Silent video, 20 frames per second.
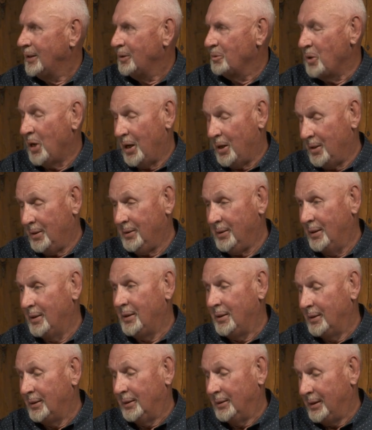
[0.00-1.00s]
Well,
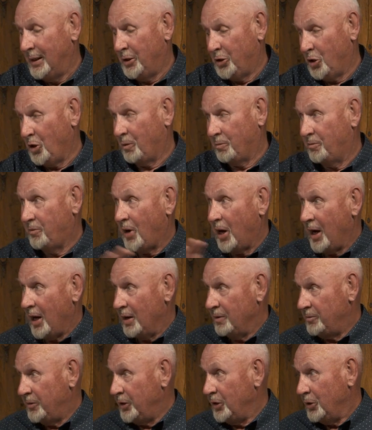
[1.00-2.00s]
it took
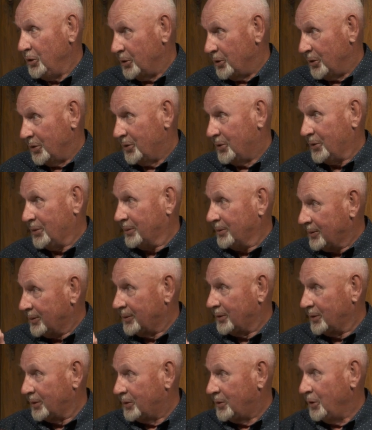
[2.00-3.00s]
five years
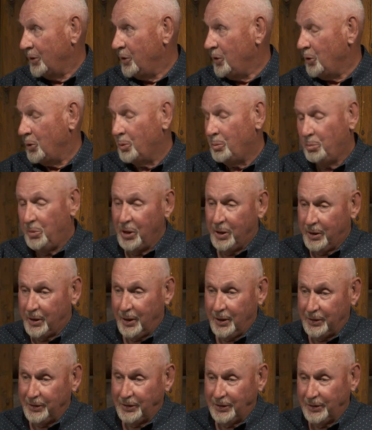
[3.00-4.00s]
to do
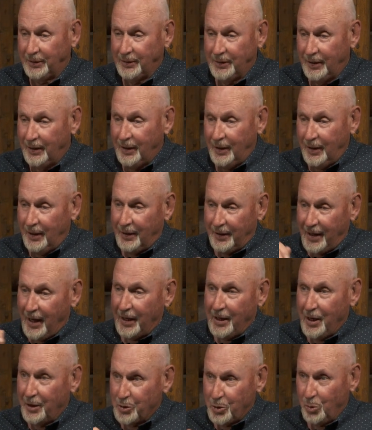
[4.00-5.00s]
because
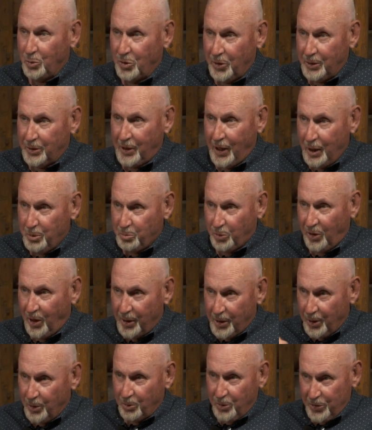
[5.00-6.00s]
that Underwood
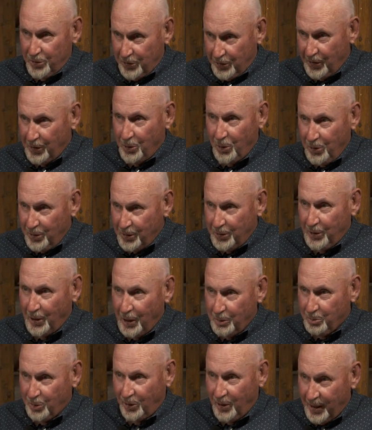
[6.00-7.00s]
typewriter was the only
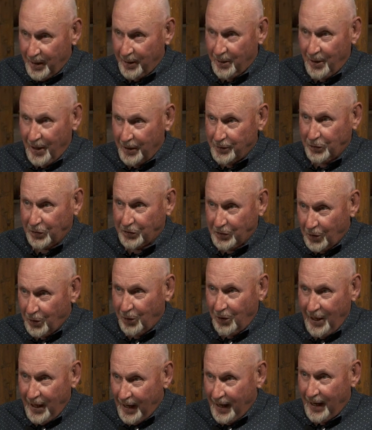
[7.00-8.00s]
typewriter I
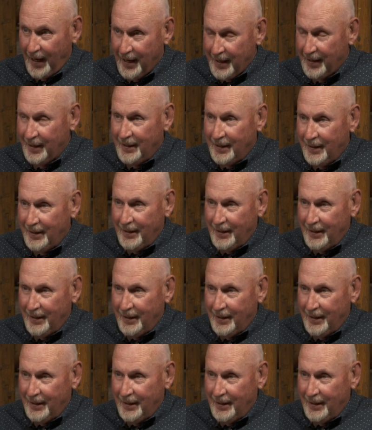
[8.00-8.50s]
still had,